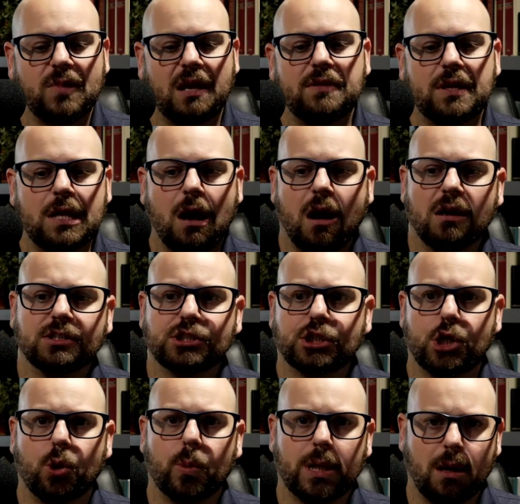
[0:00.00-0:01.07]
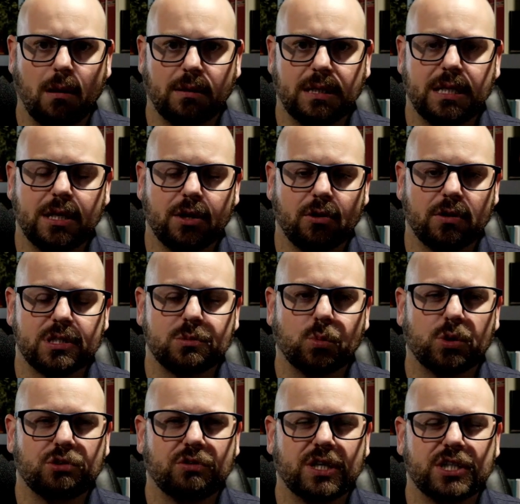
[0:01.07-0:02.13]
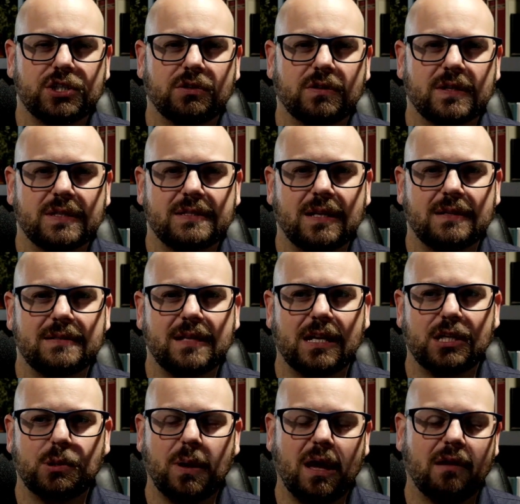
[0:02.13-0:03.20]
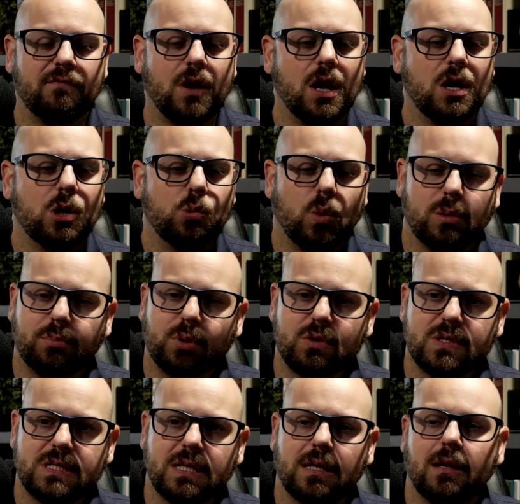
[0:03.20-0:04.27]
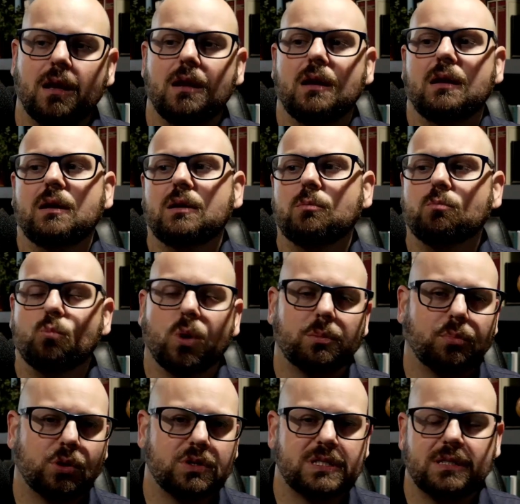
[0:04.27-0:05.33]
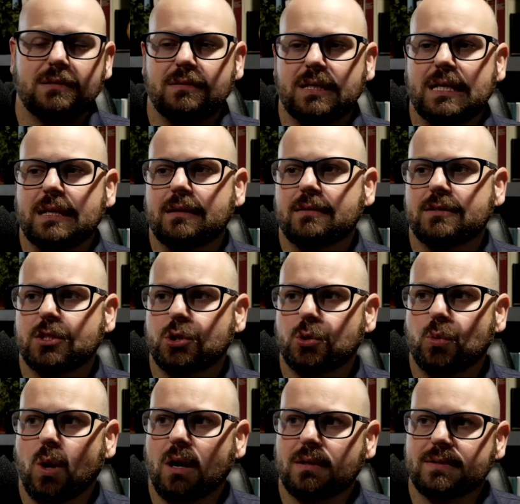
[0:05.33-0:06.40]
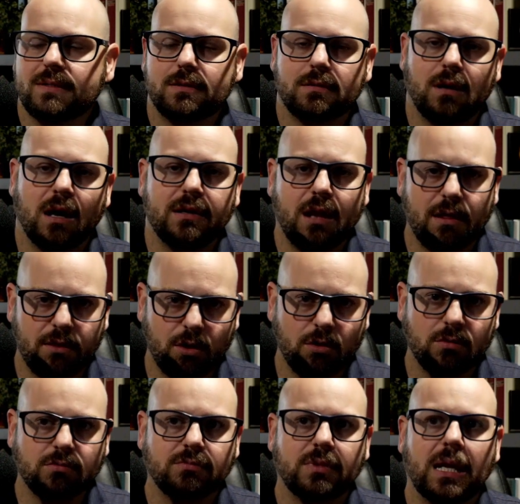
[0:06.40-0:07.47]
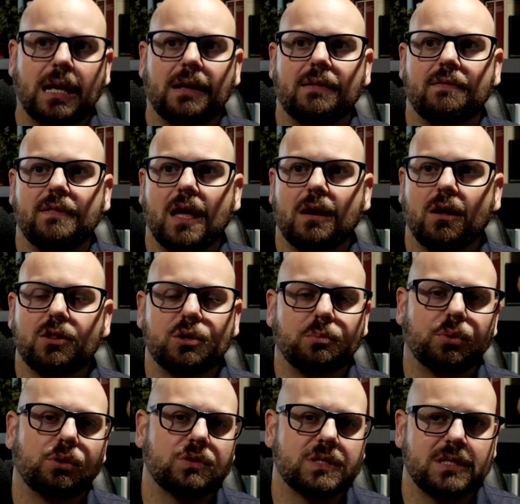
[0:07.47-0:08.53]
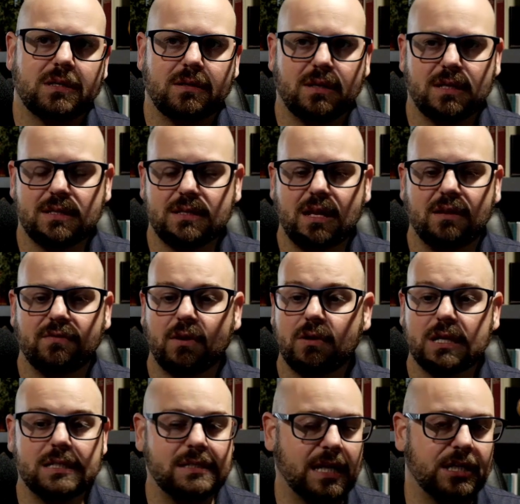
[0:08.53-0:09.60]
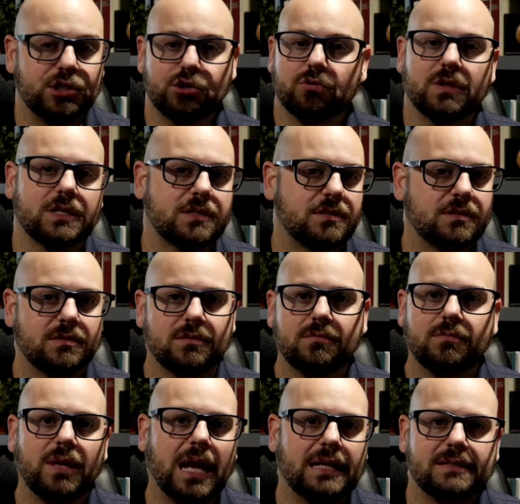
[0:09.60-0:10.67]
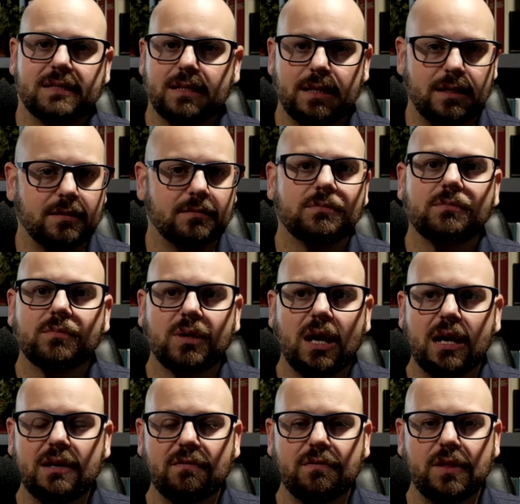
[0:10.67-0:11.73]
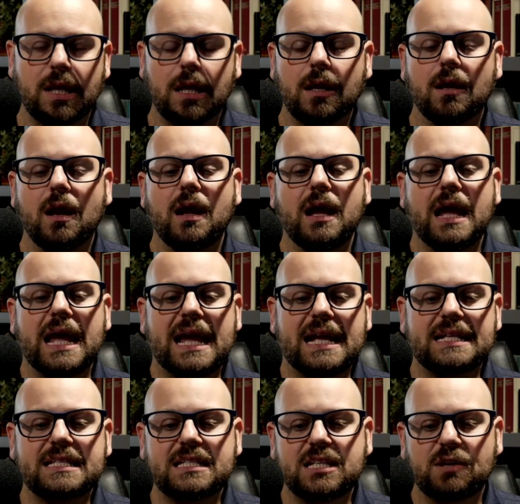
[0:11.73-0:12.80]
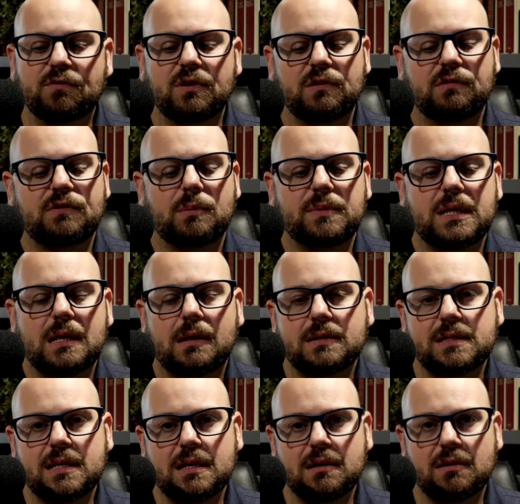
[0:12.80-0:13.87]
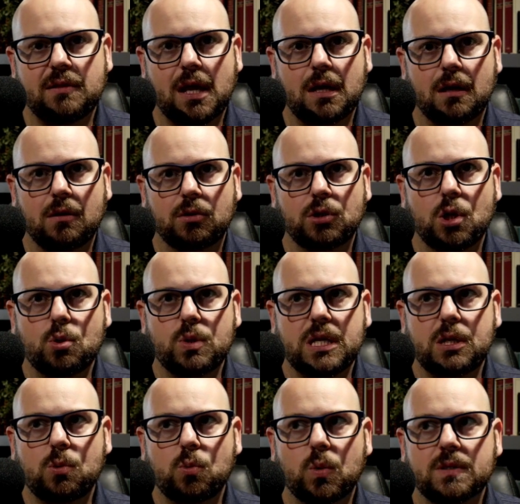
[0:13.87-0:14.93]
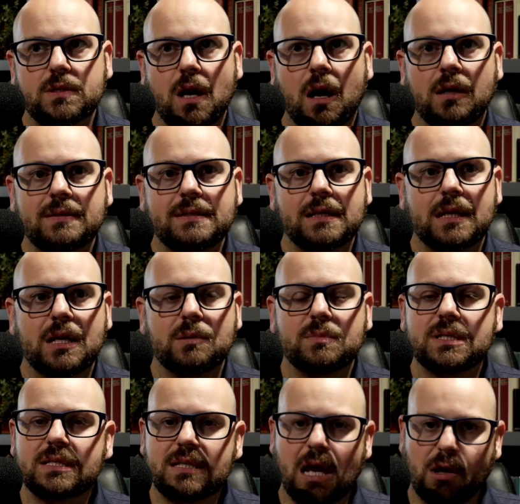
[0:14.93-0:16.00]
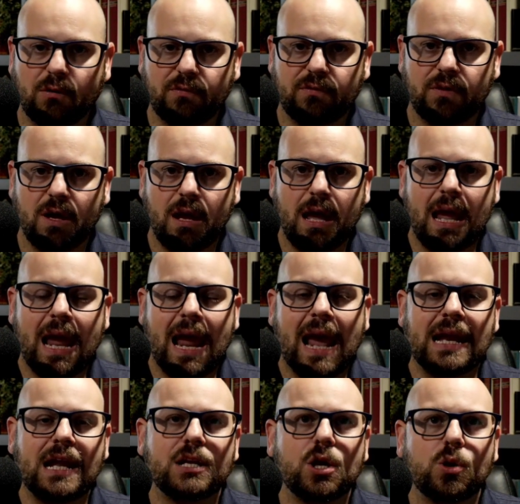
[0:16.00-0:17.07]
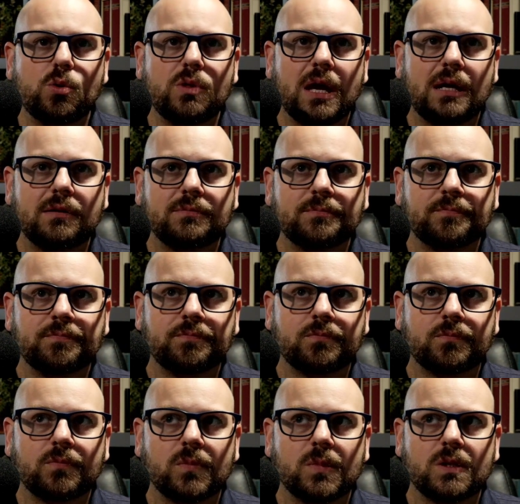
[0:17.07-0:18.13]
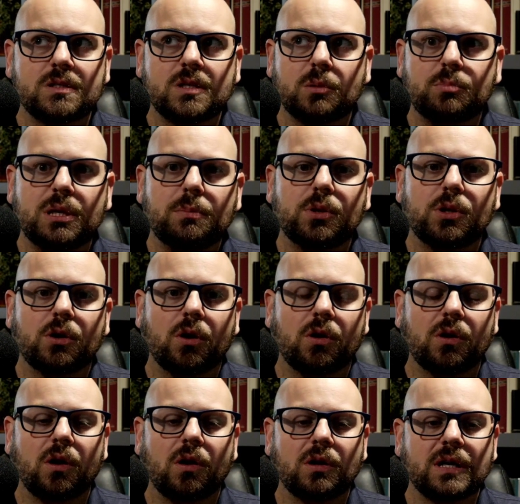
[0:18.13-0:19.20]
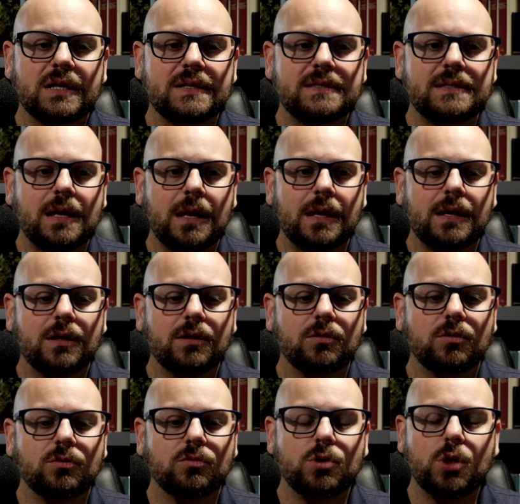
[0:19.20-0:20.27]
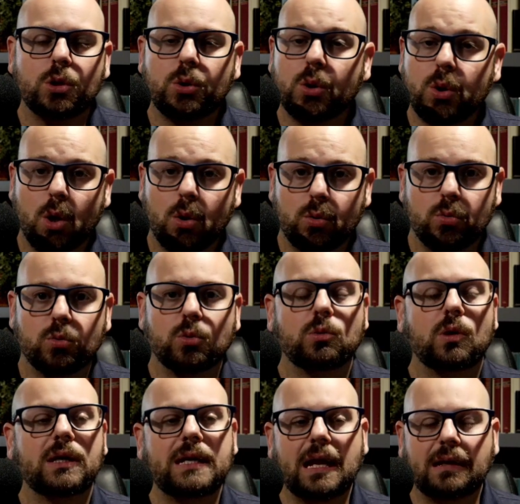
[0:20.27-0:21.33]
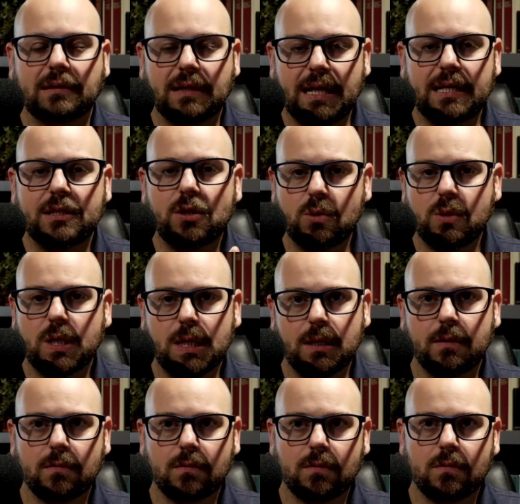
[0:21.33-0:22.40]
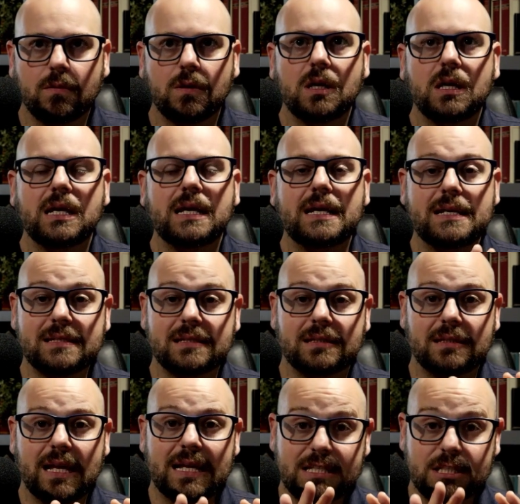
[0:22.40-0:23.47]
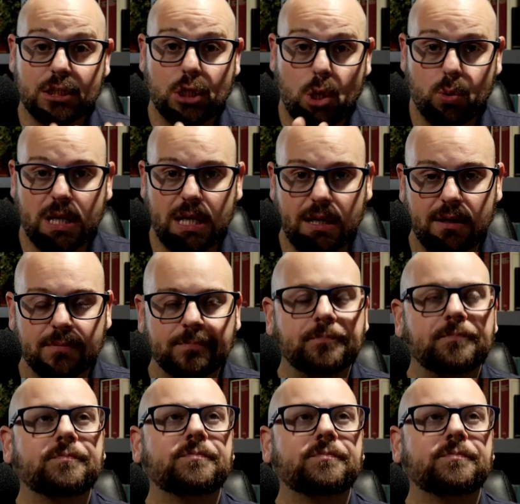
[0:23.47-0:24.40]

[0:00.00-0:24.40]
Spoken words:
I think, hunt going on here. It's more traditional in the sense that you have one person needing to hunt another, and that other person is a very dangerous entity kind of thing. It's different from the idea that Loki was hunting himself. And I know that some people are going to say, no. Again, Lady Loki is Loki.